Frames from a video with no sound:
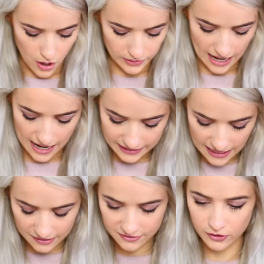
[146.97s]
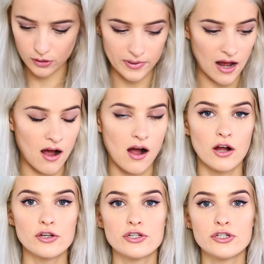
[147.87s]
Okay, next up
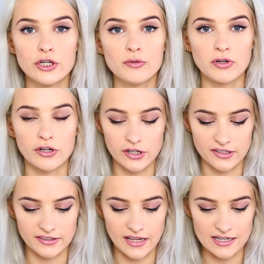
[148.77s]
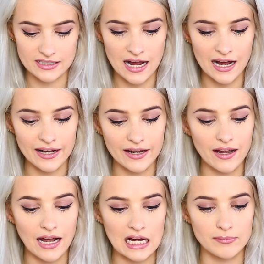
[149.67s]
are 2 products that
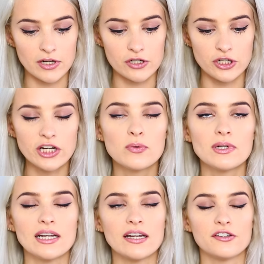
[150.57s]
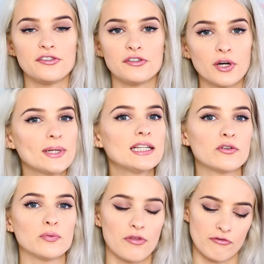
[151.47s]
I am genuinely so in
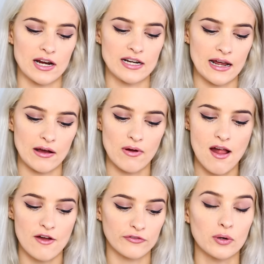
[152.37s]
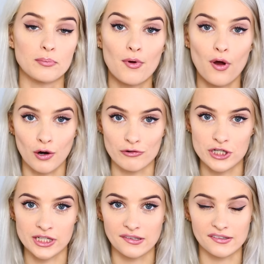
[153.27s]
love with right now from
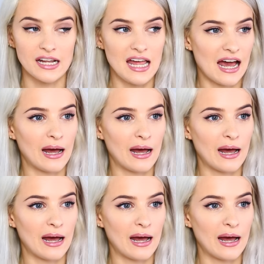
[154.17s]
Origins.